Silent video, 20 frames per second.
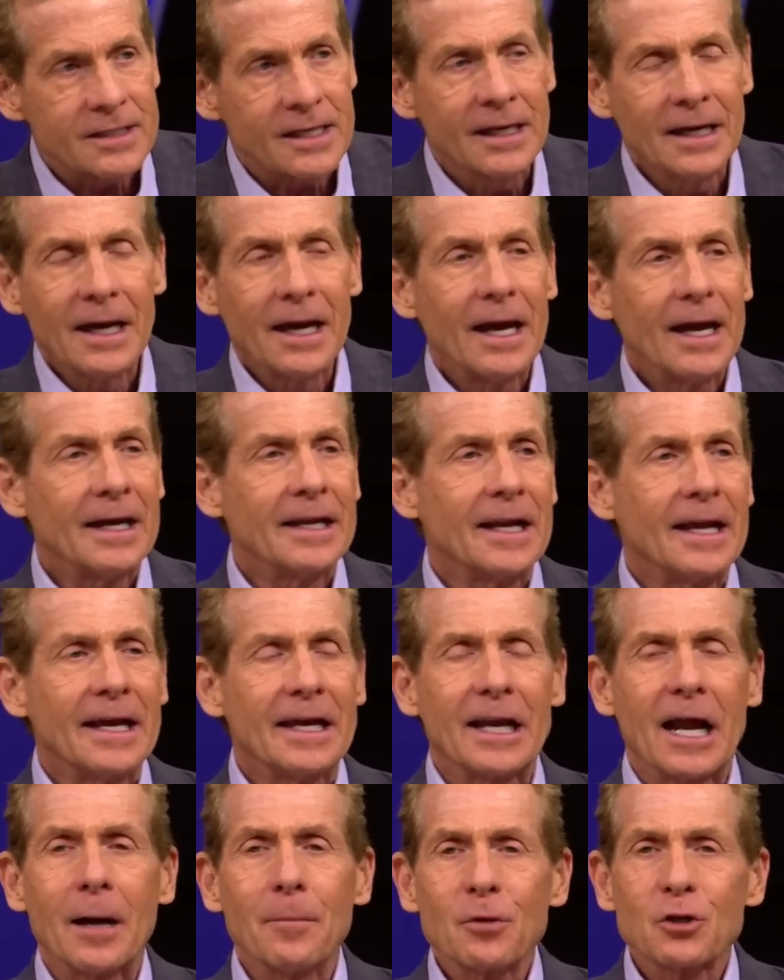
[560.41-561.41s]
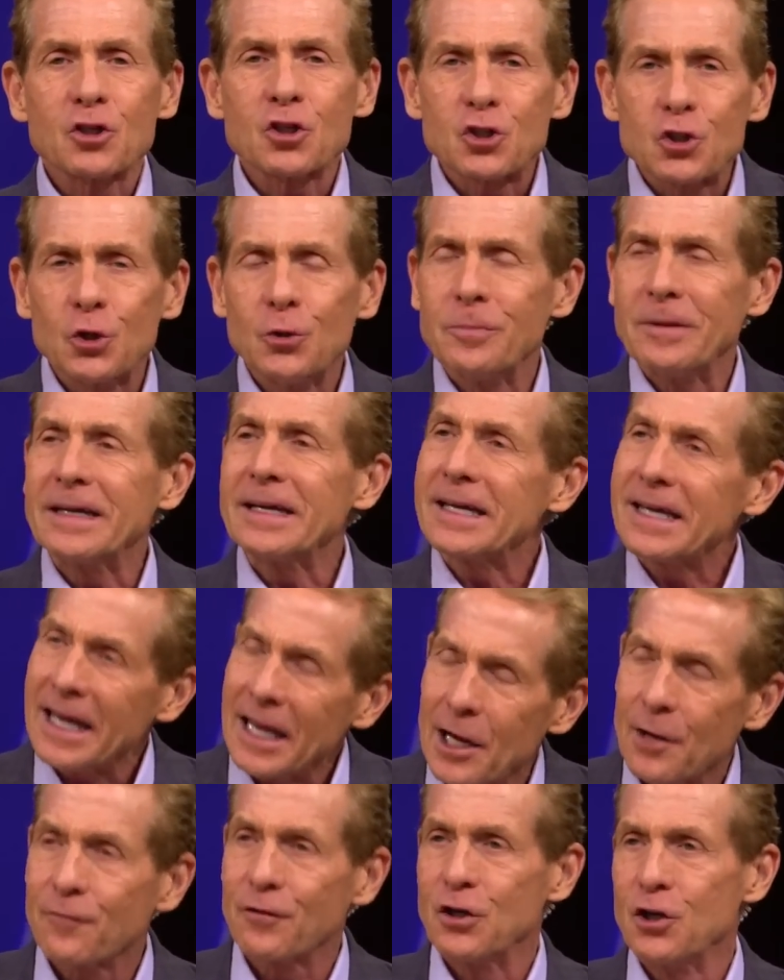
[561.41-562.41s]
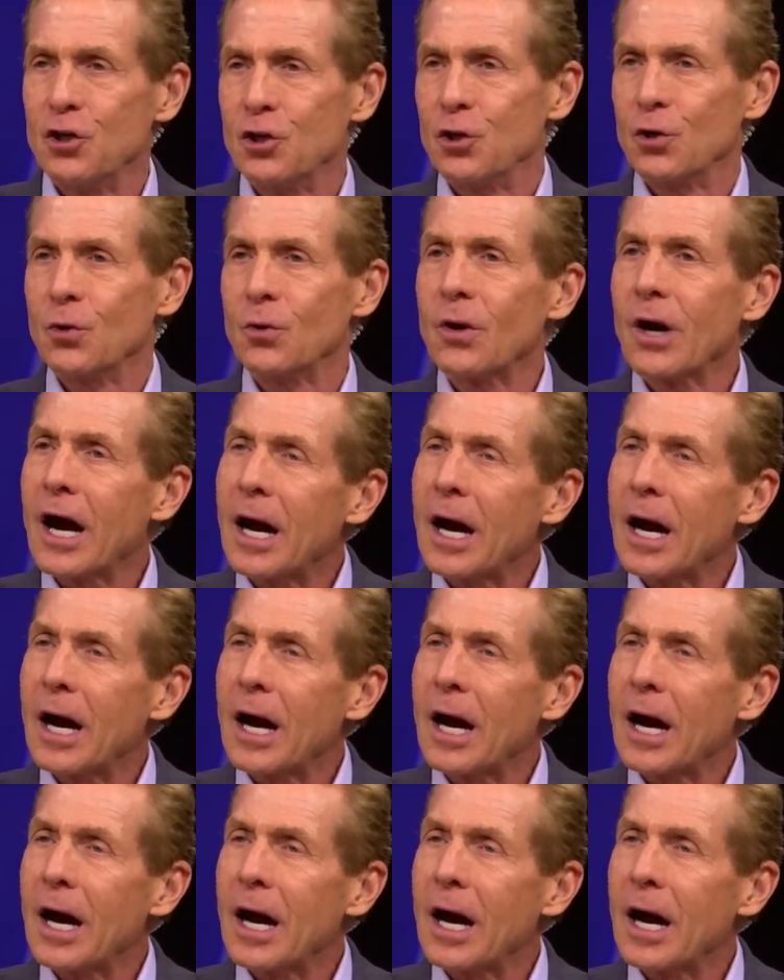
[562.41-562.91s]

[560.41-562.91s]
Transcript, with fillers: Right. And, and I'm assuming Kevin knew.